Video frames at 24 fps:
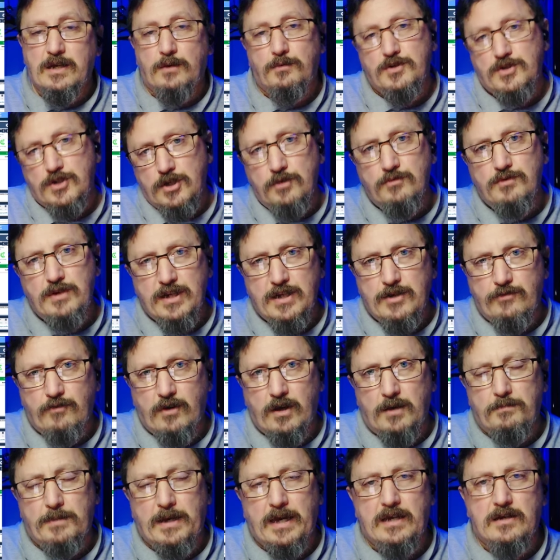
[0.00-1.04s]
Now, we do need a
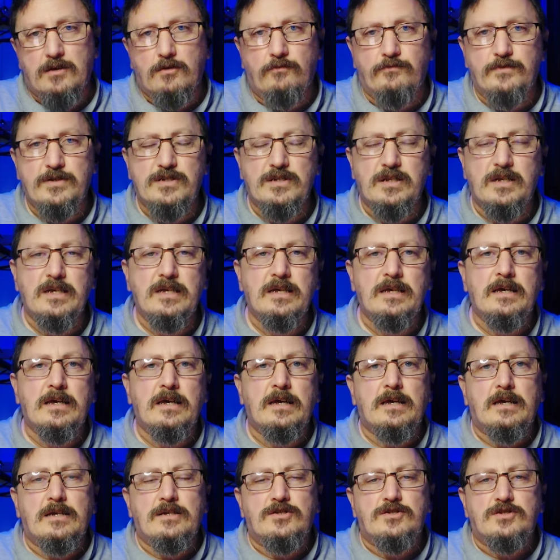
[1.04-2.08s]
right back, obviously,
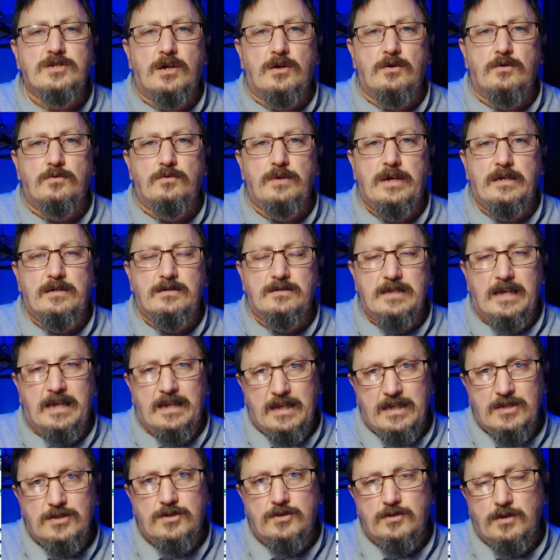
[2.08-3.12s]
so it
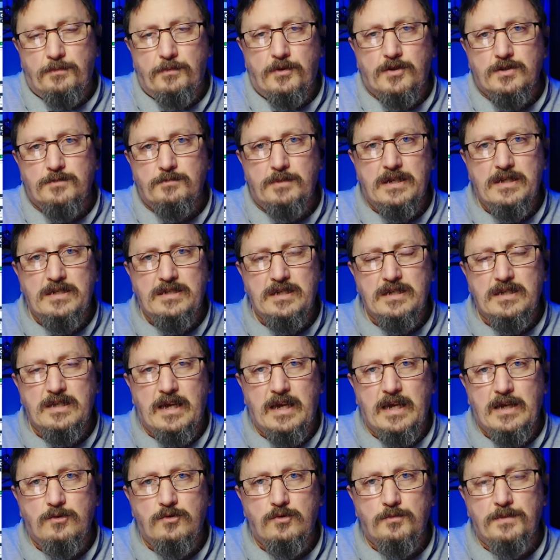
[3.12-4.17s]
is a possibility
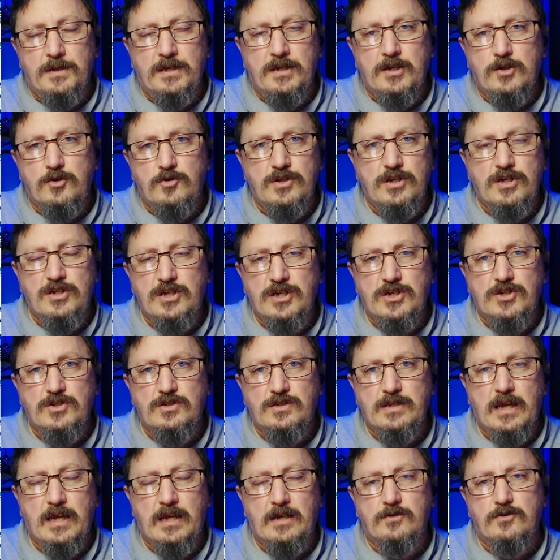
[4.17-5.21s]
that he will be a good
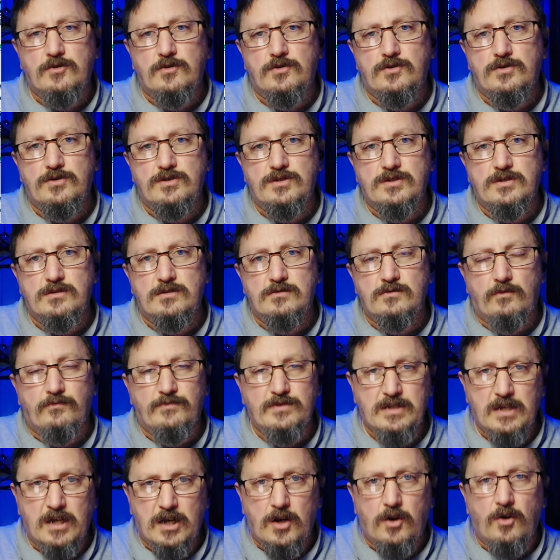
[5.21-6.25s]
addition there, because
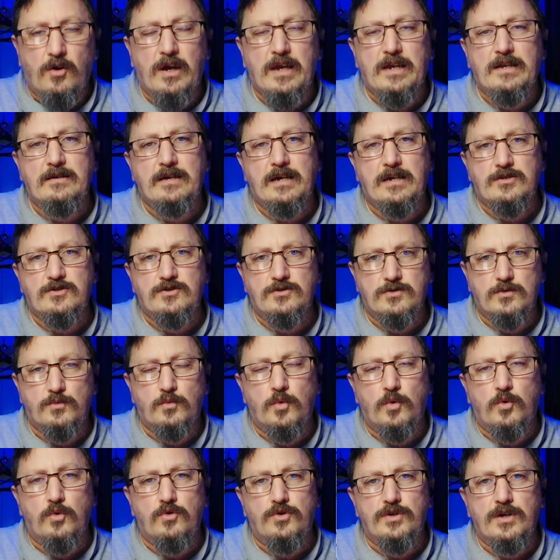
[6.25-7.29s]
obviously Klein and
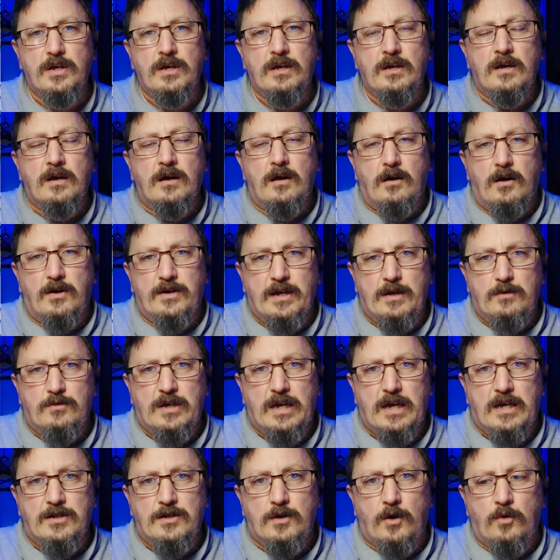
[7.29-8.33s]
Ward are now
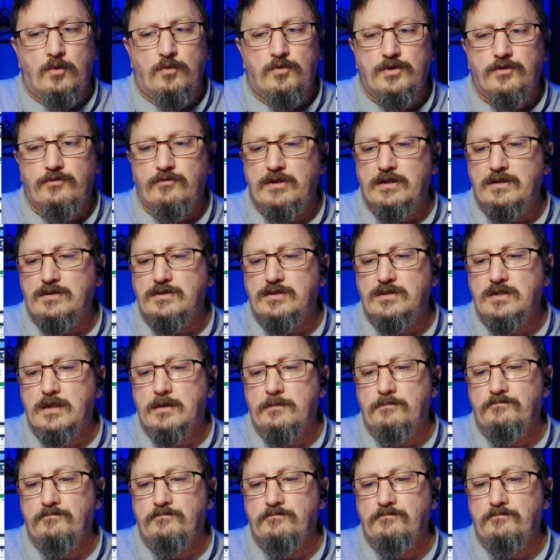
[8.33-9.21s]
getting older, and